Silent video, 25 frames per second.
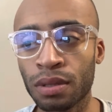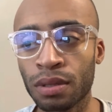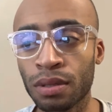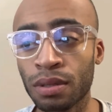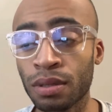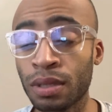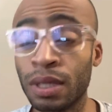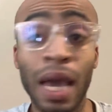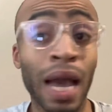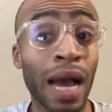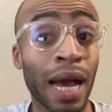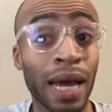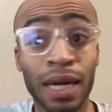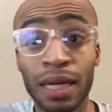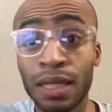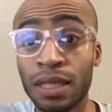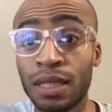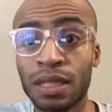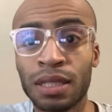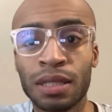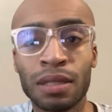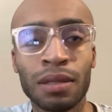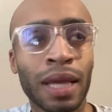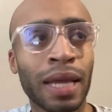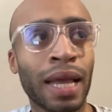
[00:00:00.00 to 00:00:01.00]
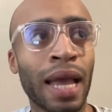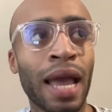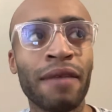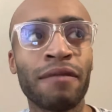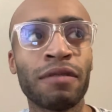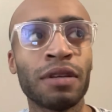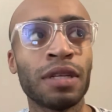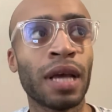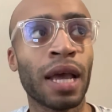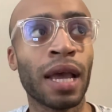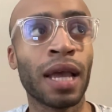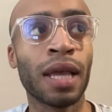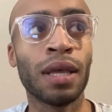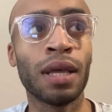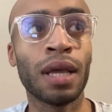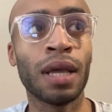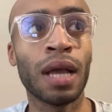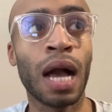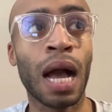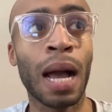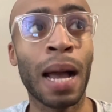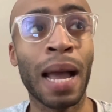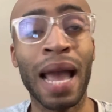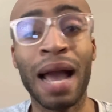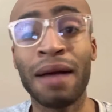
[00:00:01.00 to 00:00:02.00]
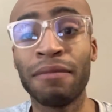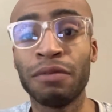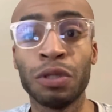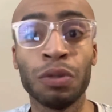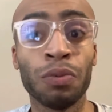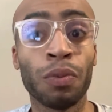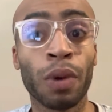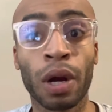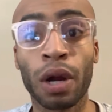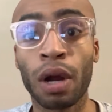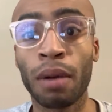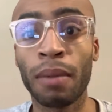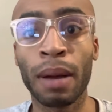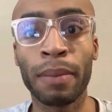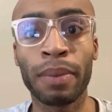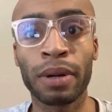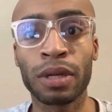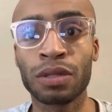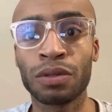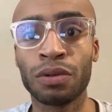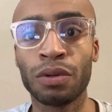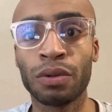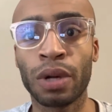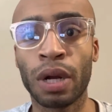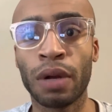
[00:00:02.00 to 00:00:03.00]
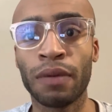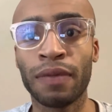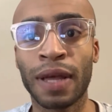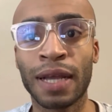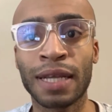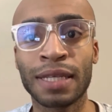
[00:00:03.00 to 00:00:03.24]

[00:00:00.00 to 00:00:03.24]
yeah, and it's like every day I have to work on my personal growth.